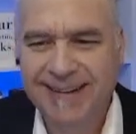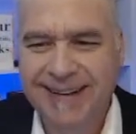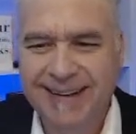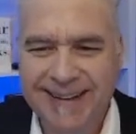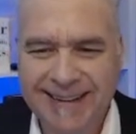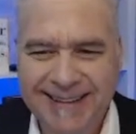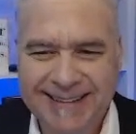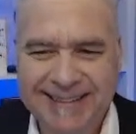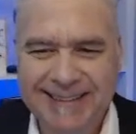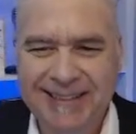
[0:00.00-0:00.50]

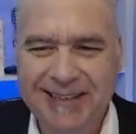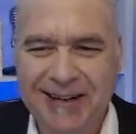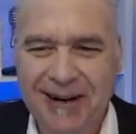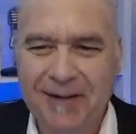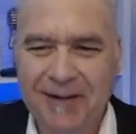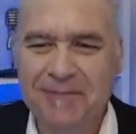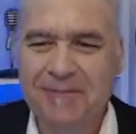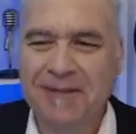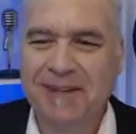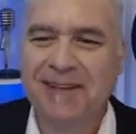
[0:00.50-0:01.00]

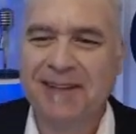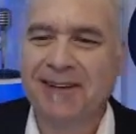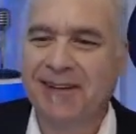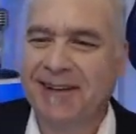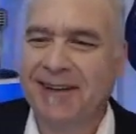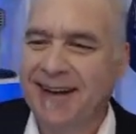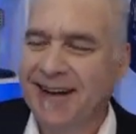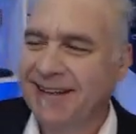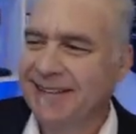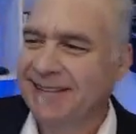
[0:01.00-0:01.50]
Scarfing their
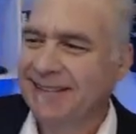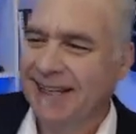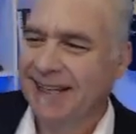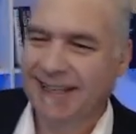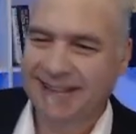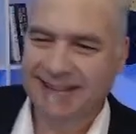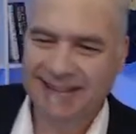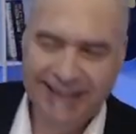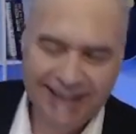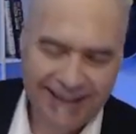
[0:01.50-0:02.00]

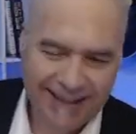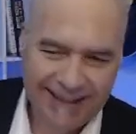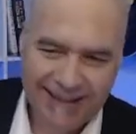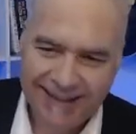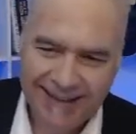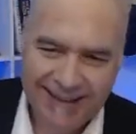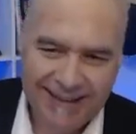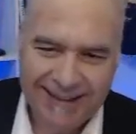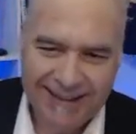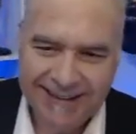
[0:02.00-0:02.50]
contacts.
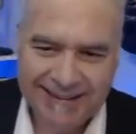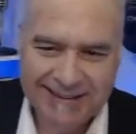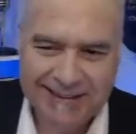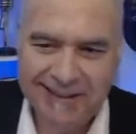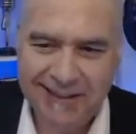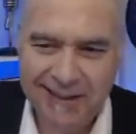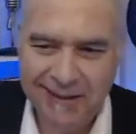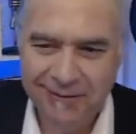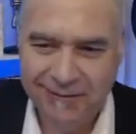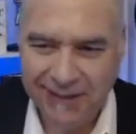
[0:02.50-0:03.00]
I
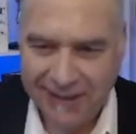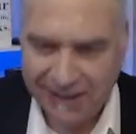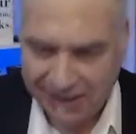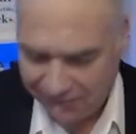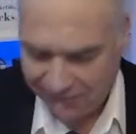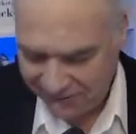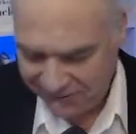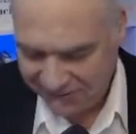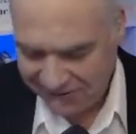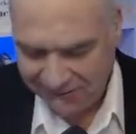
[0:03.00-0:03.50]
just love
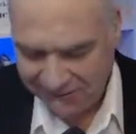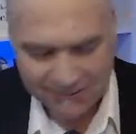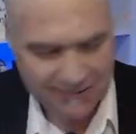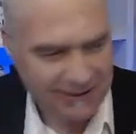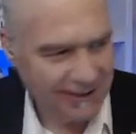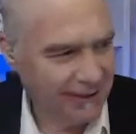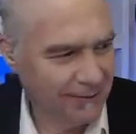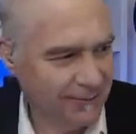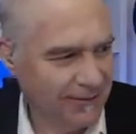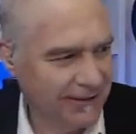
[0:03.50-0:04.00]
language
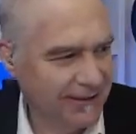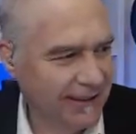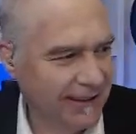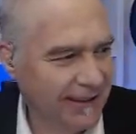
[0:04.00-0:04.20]
sometimes.